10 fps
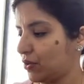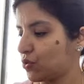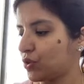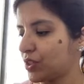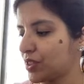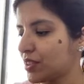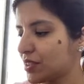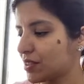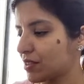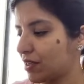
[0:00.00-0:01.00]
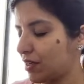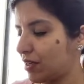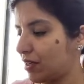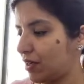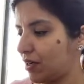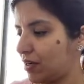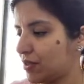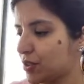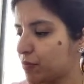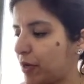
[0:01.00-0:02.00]
So this is
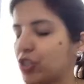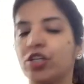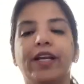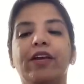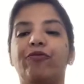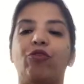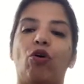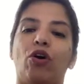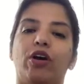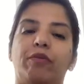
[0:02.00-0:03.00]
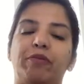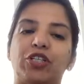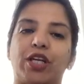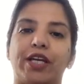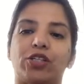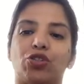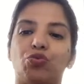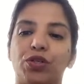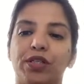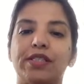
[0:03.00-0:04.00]
especially for Bishkek
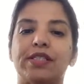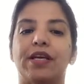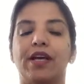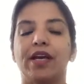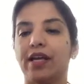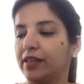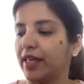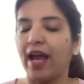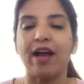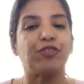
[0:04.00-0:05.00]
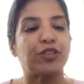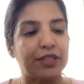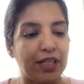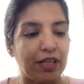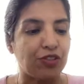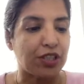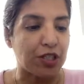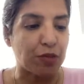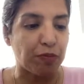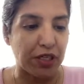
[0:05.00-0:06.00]
students. They have received
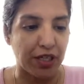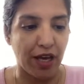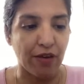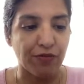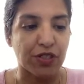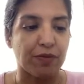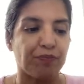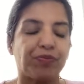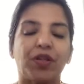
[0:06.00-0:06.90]
these PDFs.